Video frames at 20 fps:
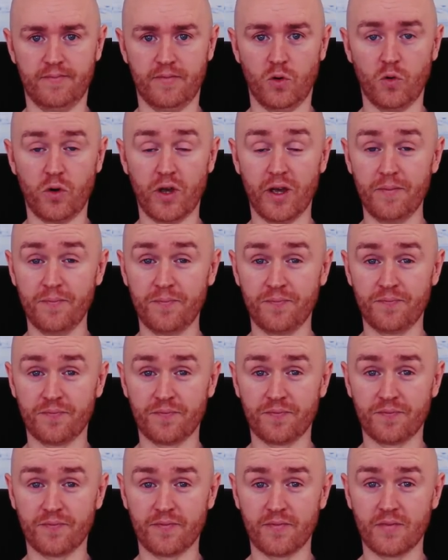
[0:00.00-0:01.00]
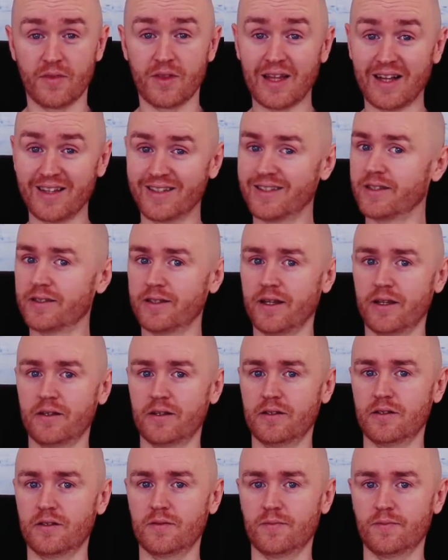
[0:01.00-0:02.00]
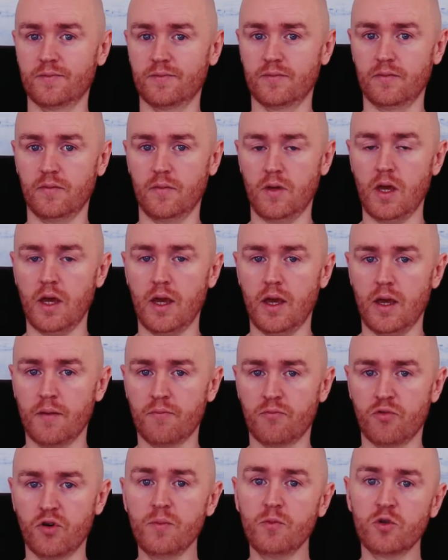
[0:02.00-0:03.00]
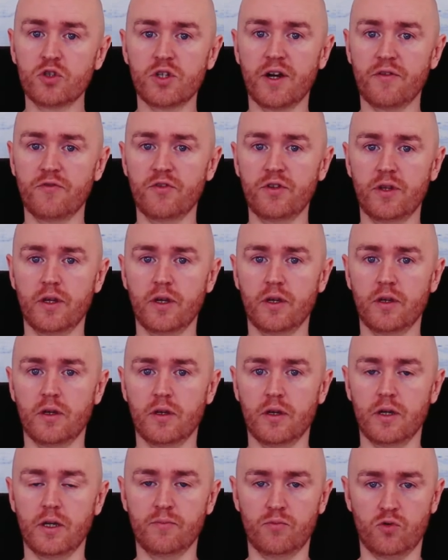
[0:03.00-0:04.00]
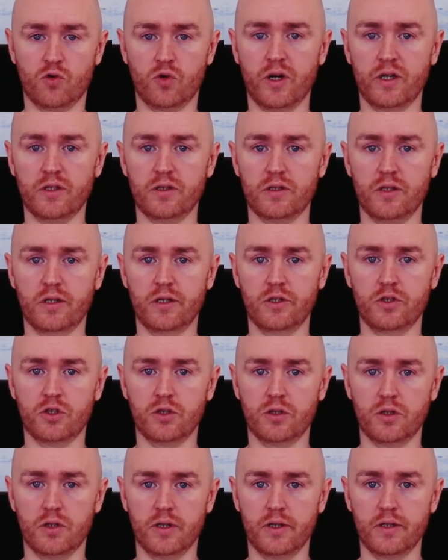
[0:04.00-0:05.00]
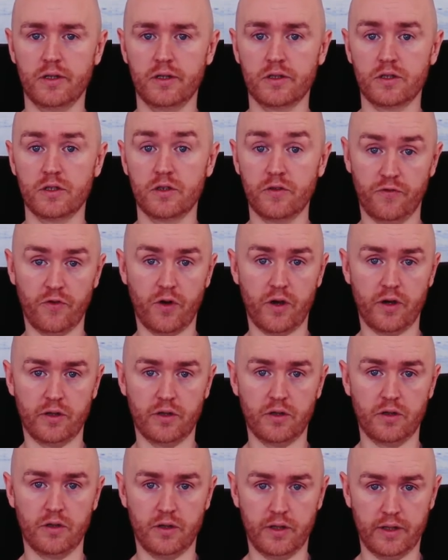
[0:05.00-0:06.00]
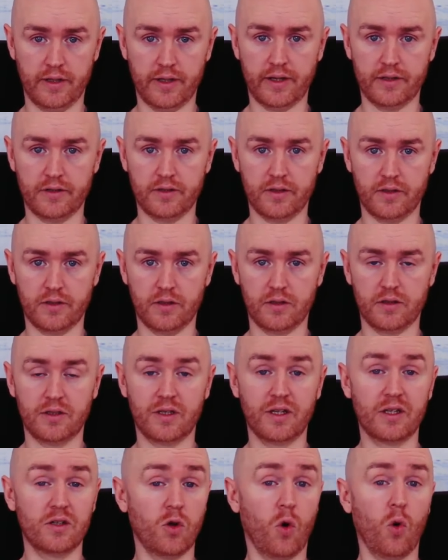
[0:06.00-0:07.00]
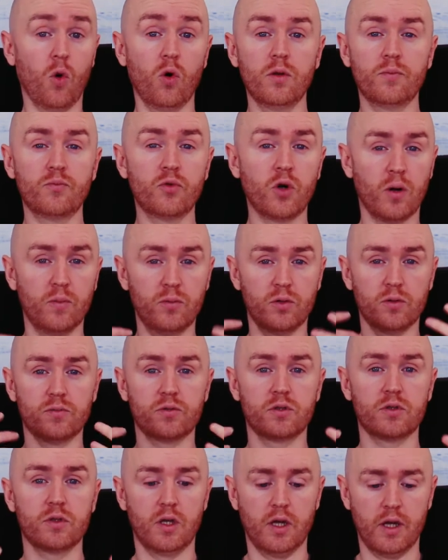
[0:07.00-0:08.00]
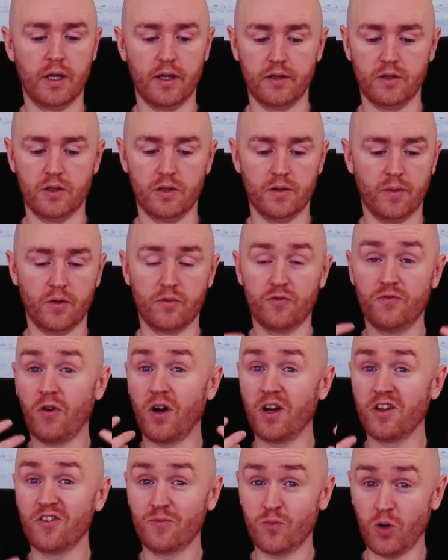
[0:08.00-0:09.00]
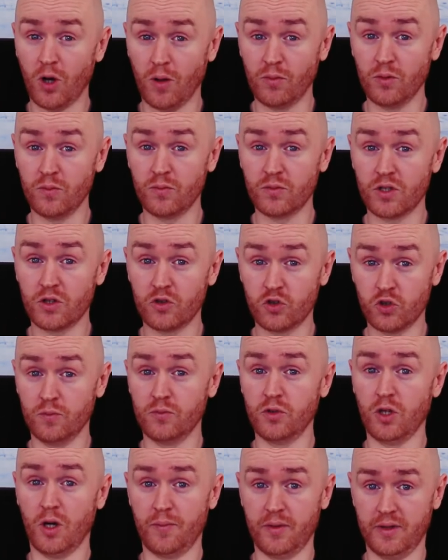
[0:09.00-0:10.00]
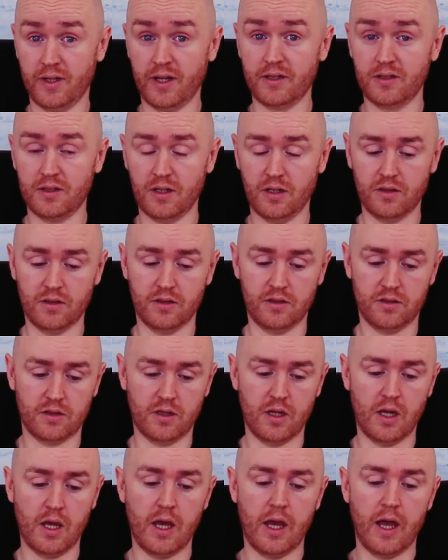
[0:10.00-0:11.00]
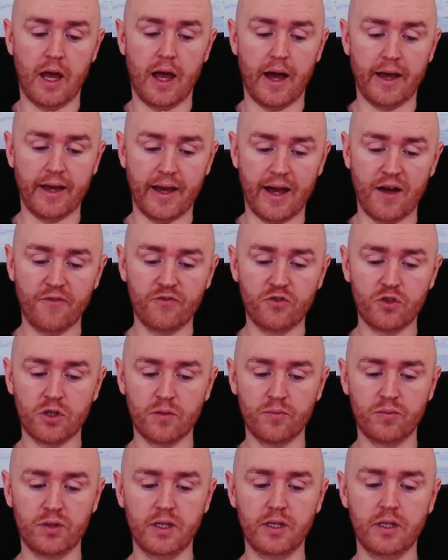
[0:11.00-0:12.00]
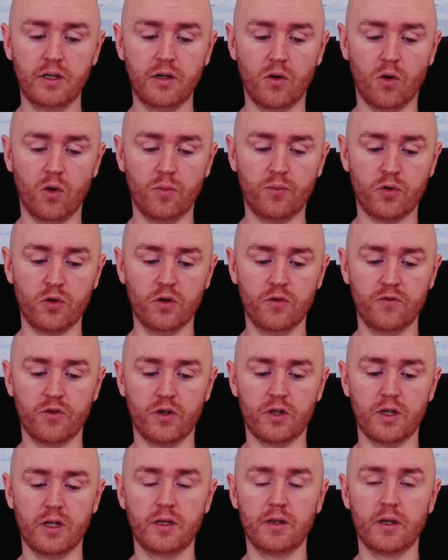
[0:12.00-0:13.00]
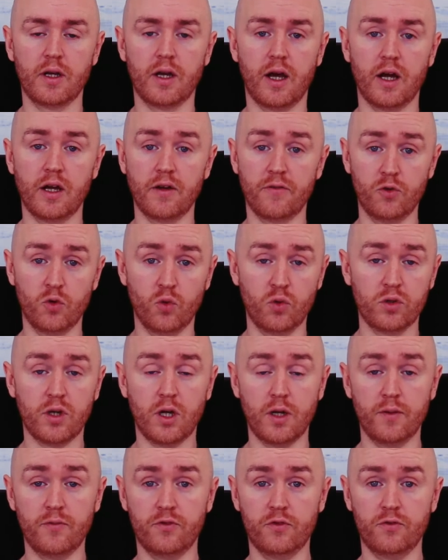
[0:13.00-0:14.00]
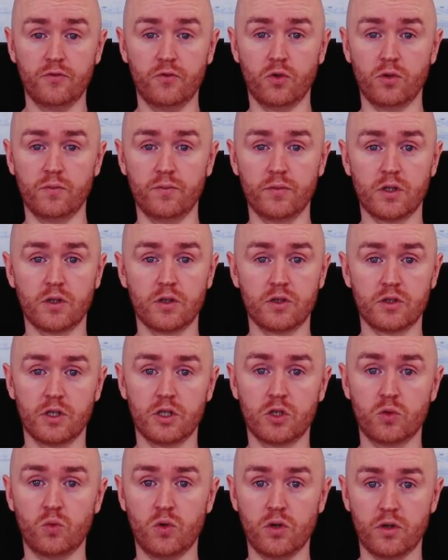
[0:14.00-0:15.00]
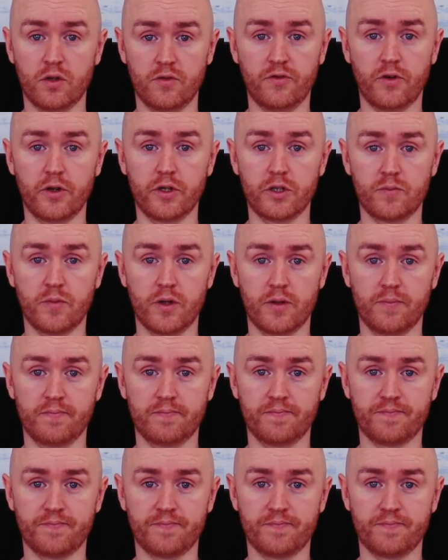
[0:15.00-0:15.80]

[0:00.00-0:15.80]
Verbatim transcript: Okay? That's the sentence. Pretty much everything in procrastination is defined in that sentence. The, all the problems, about five problems, are summed up in that sentence. I have to complete it all perfectly. I have no time for fun because this work defines me.